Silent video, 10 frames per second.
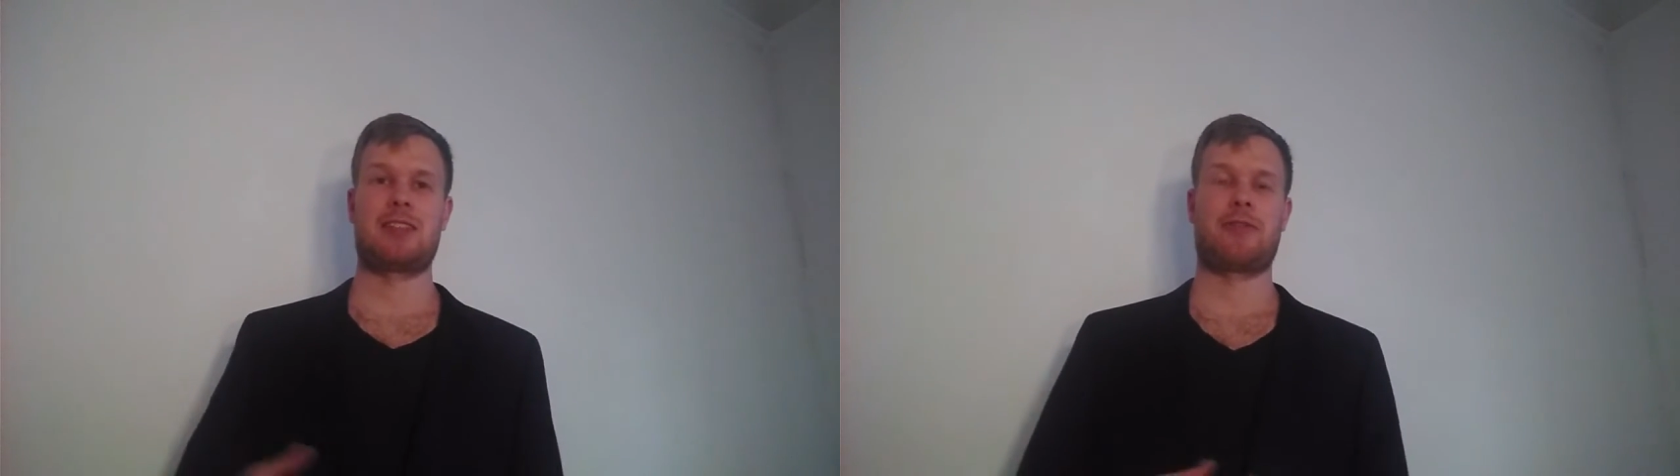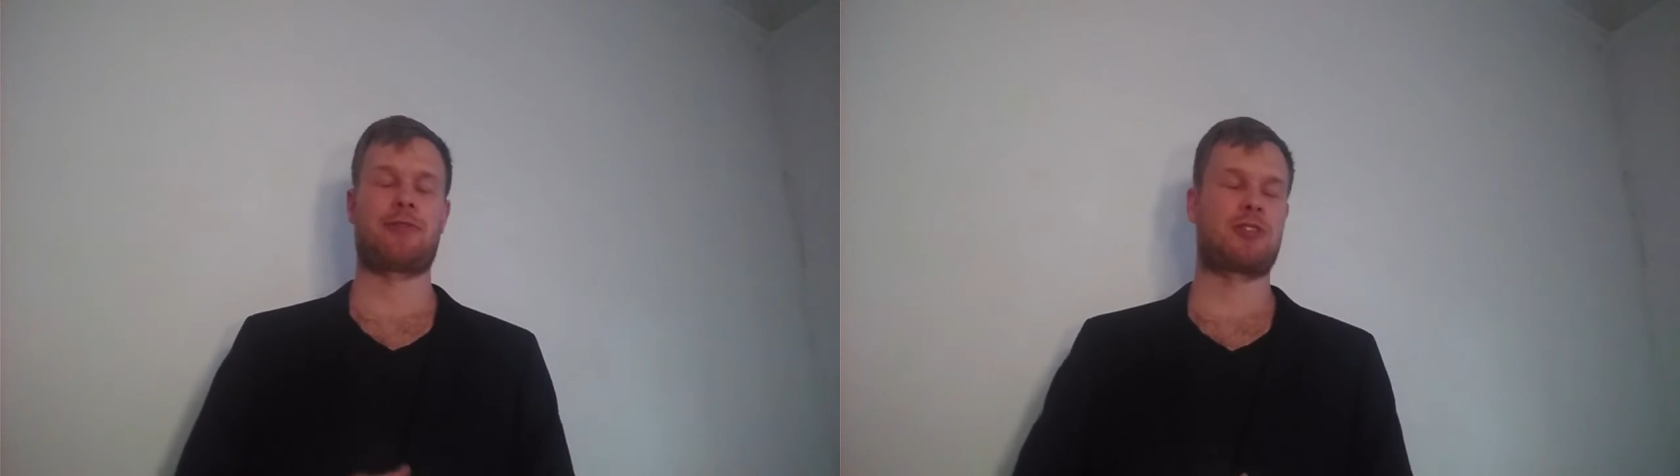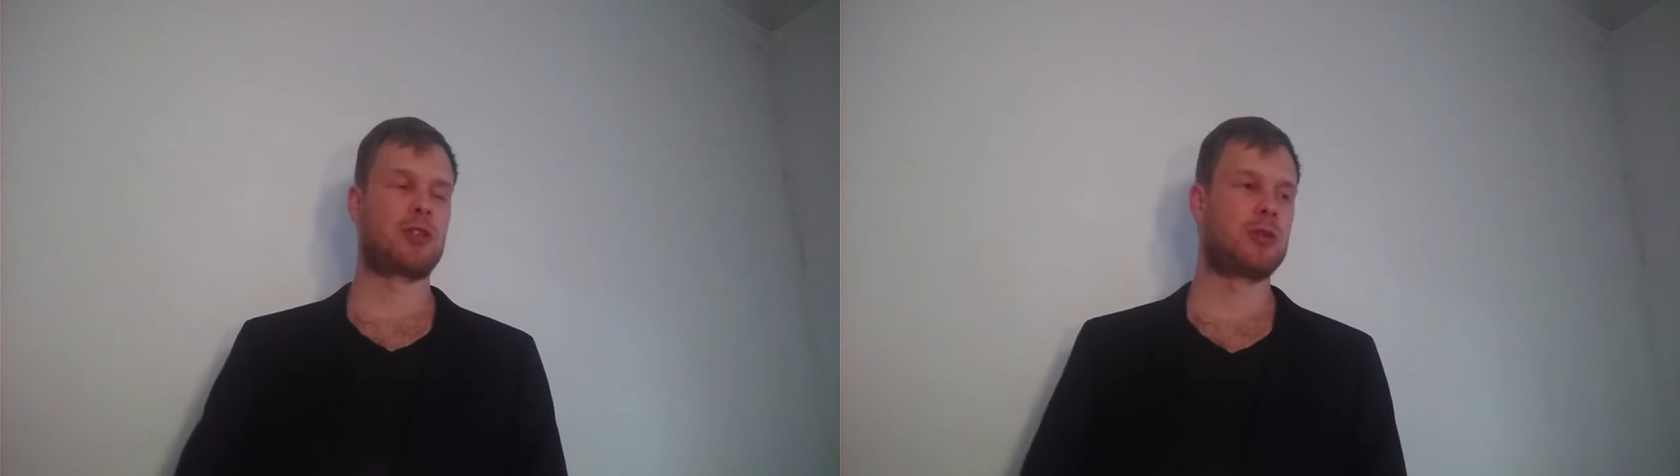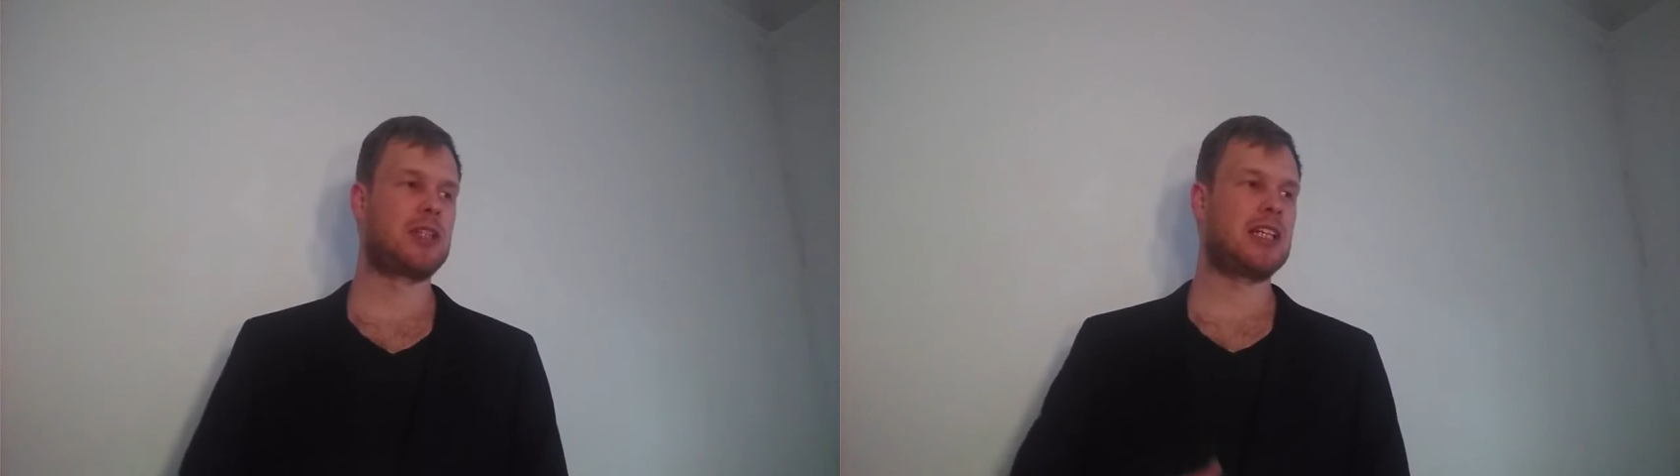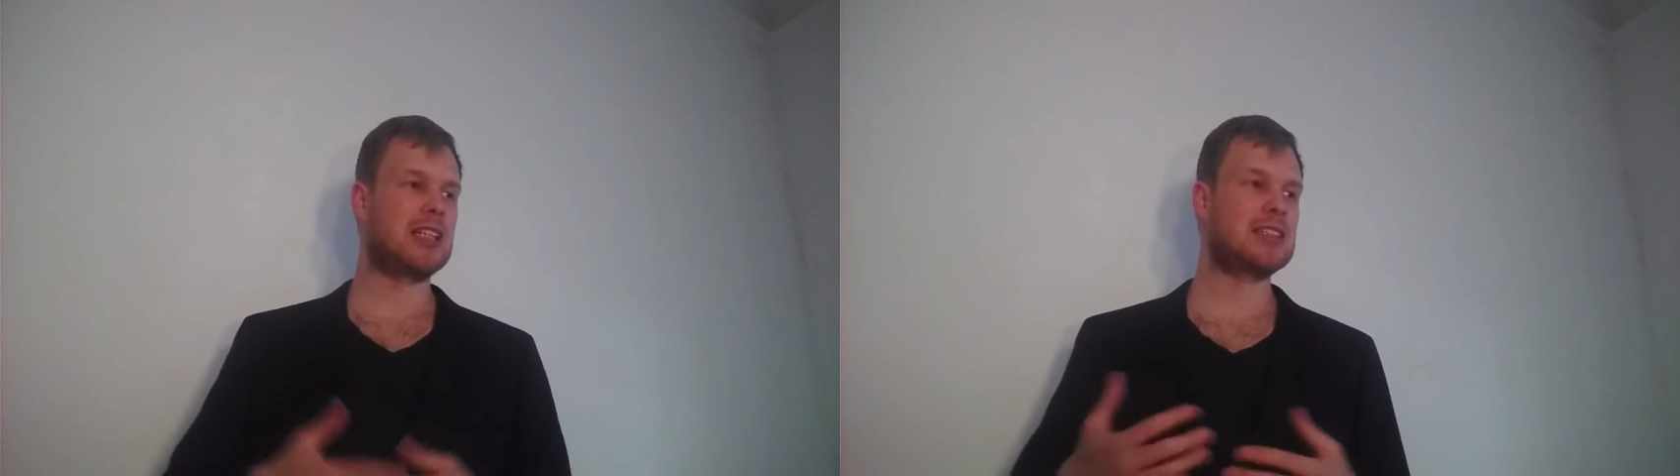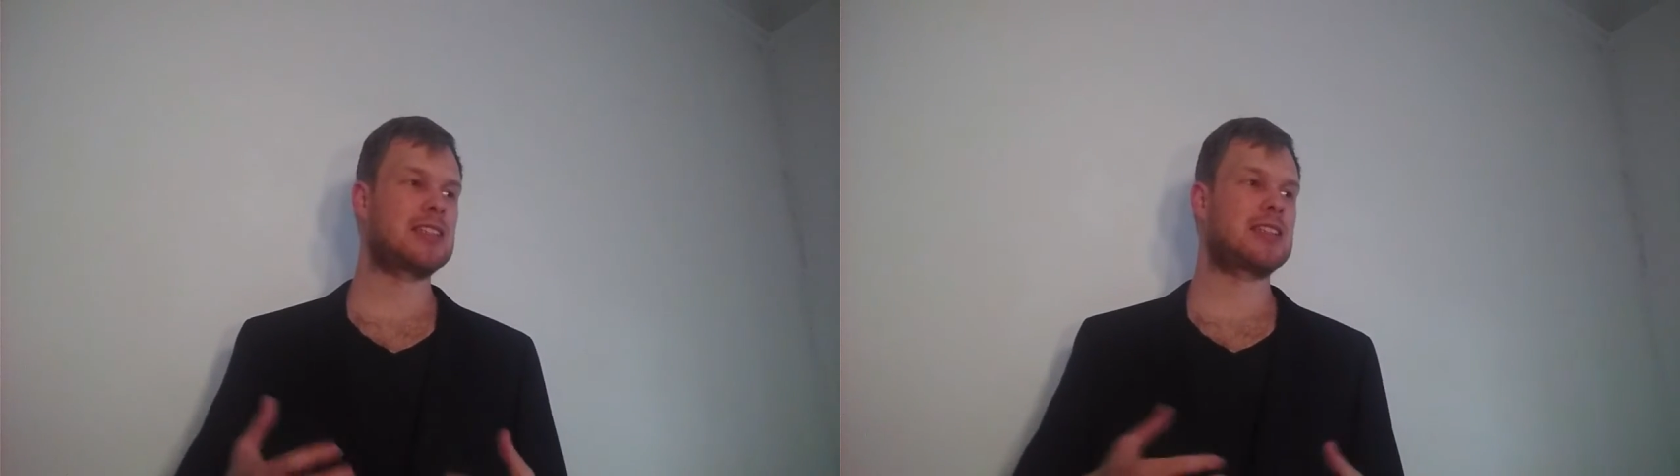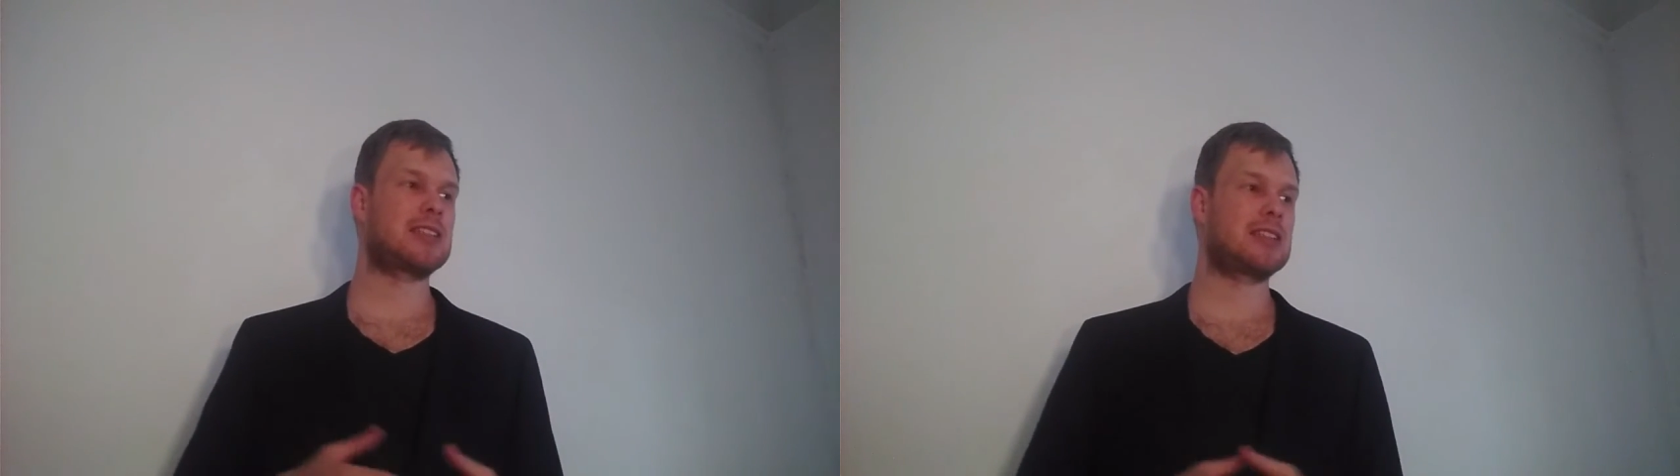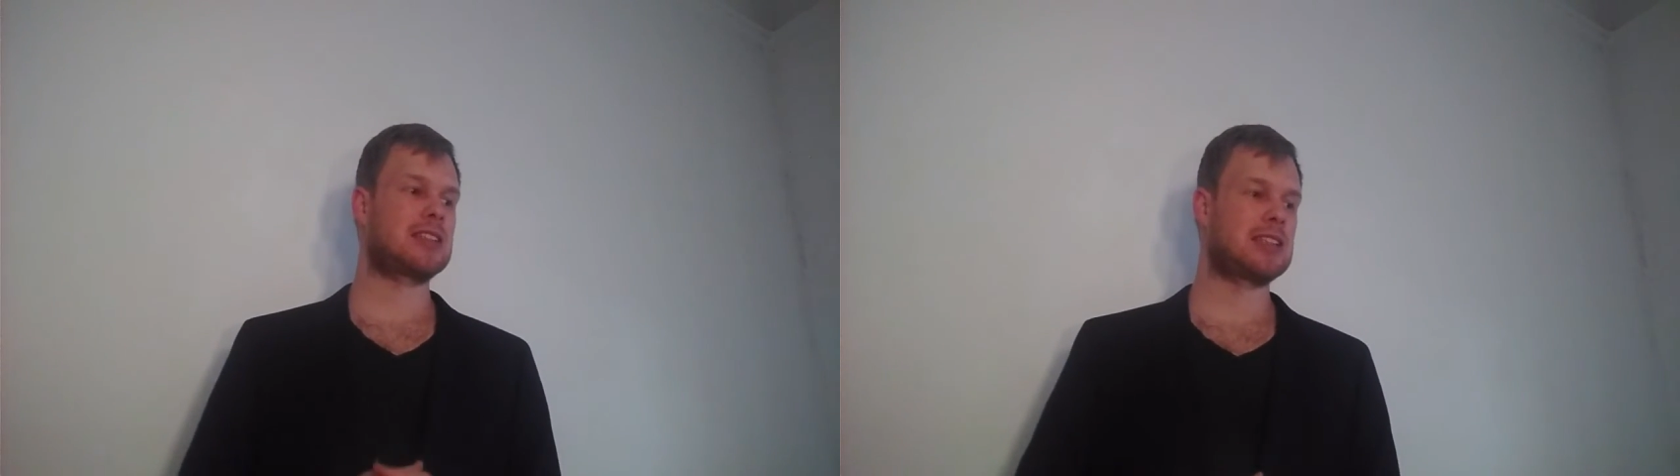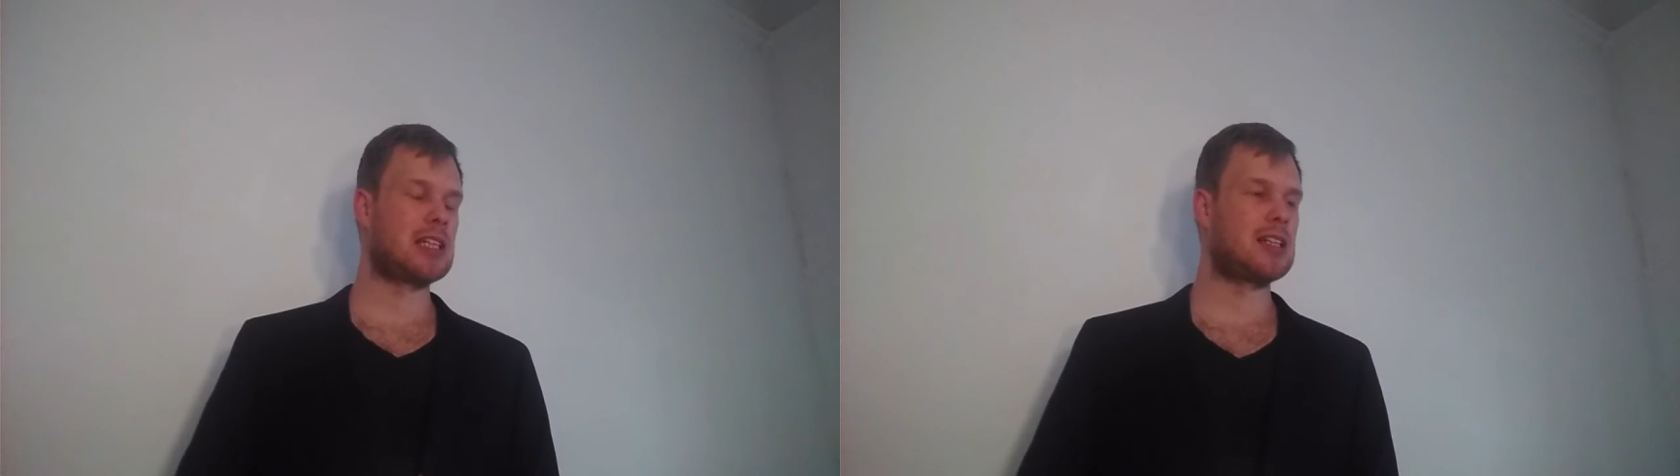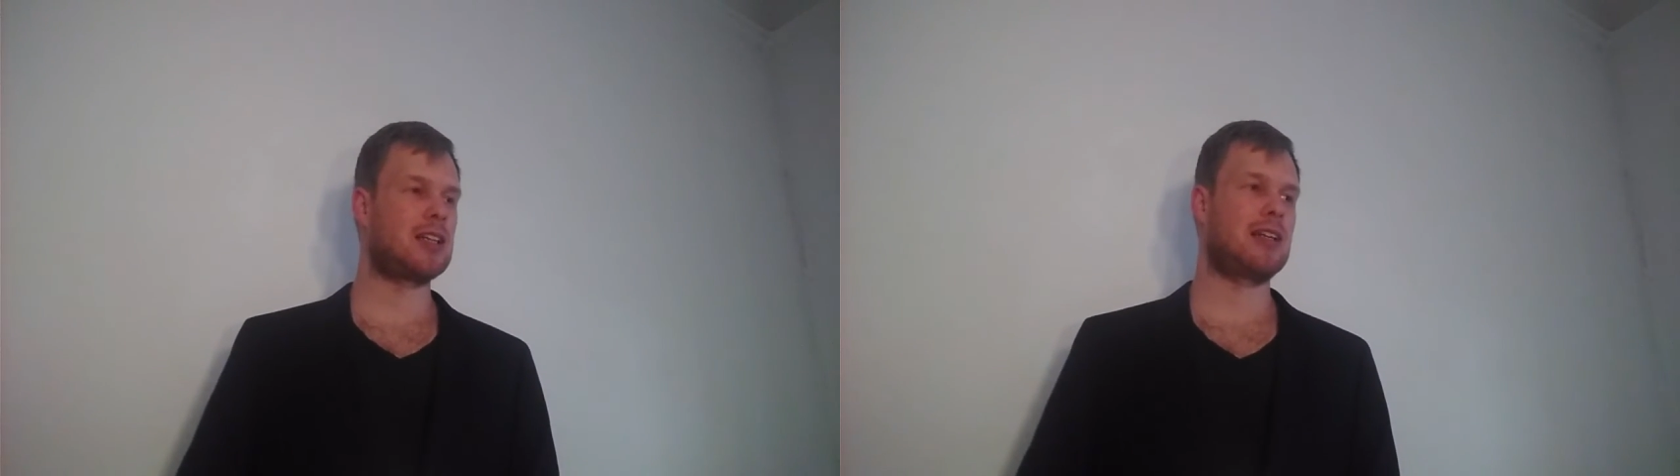few years
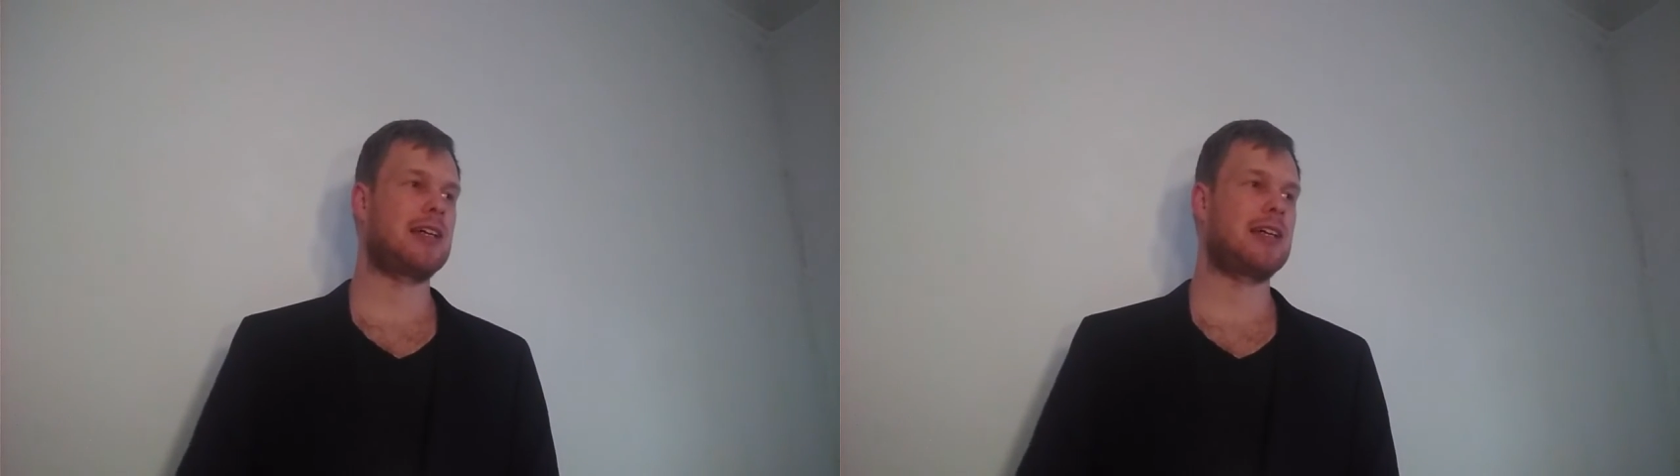still.